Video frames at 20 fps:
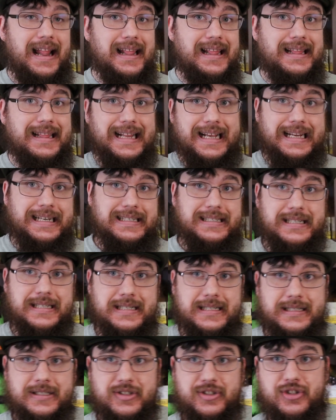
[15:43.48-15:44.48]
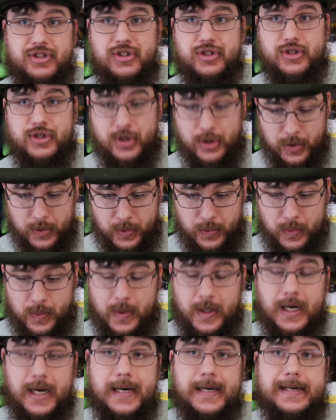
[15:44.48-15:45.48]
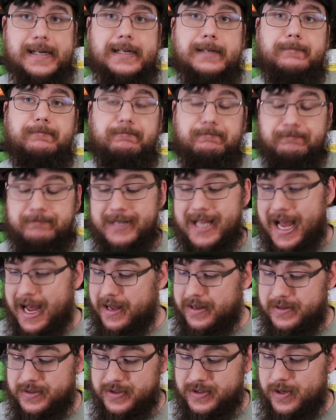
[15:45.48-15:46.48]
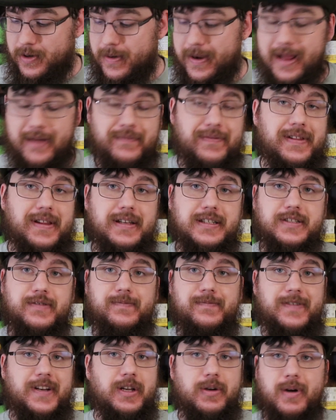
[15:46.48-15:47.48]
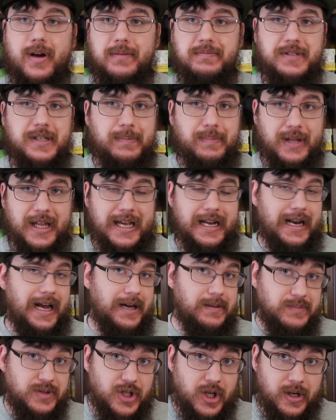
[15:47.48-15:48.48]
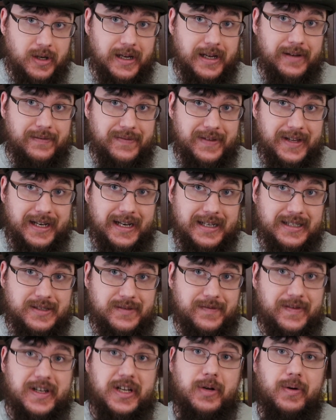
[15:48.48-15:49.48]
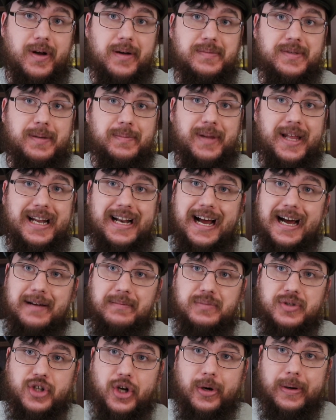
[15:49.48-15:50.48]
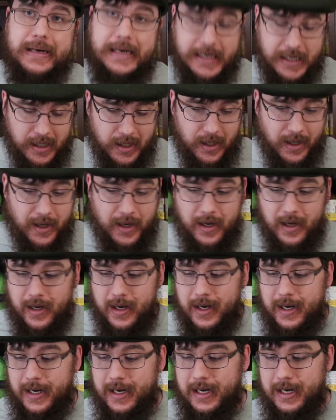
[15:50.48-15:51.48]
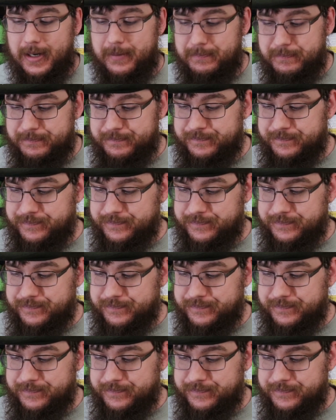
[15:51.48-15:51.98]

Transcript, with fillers: late. So, um, yeah. So if this video comes up late, I'm sorry. If the next video comes up late, I'm sorry. Um,